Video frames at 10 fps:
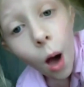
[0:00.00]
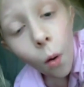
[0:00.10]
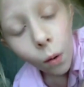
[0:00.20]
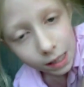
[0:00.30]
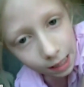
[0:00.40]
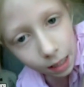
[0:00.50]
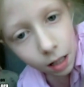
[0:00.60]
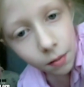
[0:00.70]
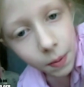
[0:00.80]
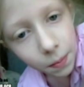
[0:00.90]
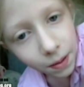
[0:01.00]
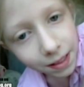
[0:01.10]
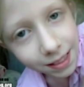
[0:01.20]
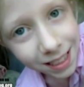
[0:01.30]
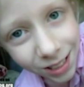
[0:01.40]
Once again, a lot of people are
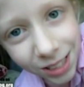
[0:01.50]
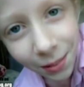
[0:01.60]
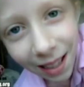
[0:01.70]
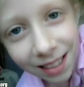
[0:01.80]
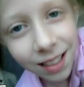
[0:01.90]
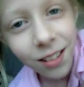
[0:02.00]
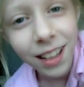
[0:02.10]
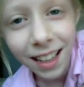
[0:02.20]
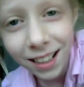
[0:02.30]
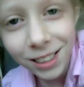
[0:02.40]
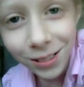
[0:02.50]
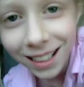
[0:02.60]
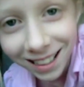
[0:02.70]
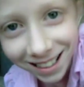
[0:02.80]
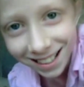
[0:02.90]
gonna see who's the best. Okay, here's what
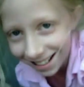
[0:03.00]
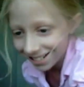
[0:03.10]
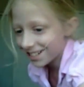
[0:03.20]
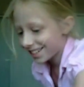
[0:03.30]
I'm gonna do.